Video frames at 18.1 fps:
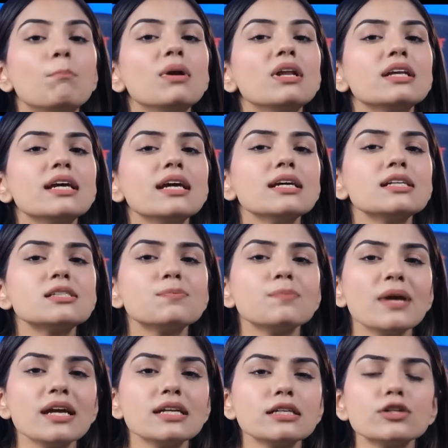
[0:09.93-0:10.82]
Bill Gates
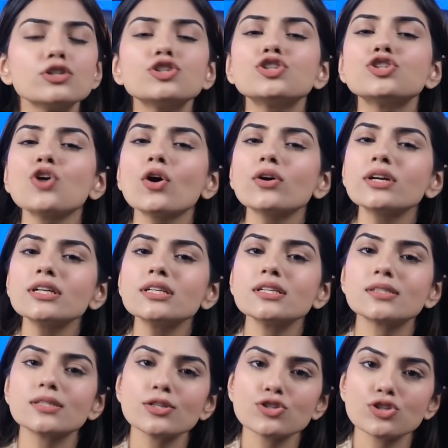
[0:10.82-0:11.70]
made a shocking
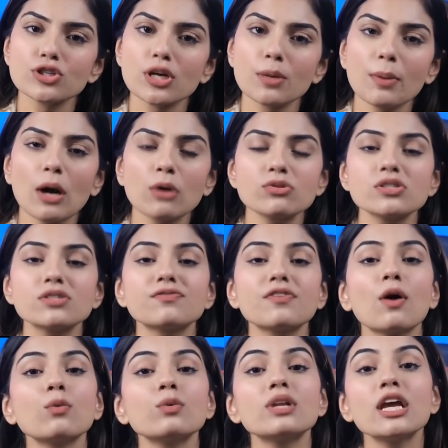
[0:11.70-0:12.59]
decision about his
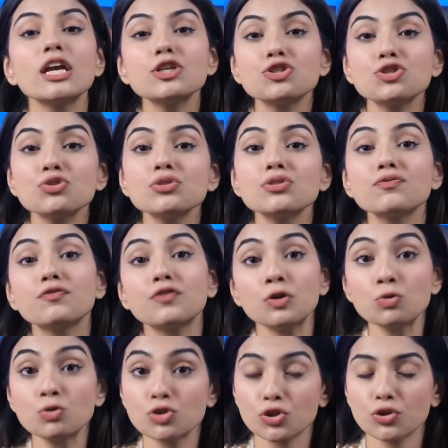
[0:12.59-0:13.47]
foundation's
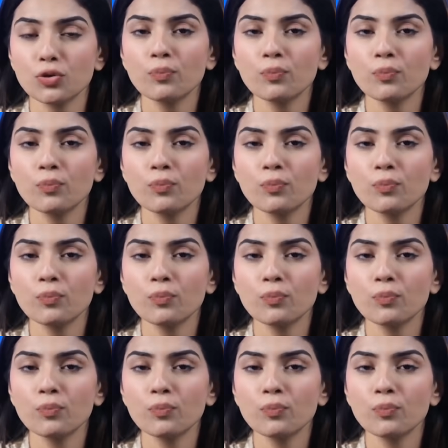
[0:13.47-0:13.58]
future.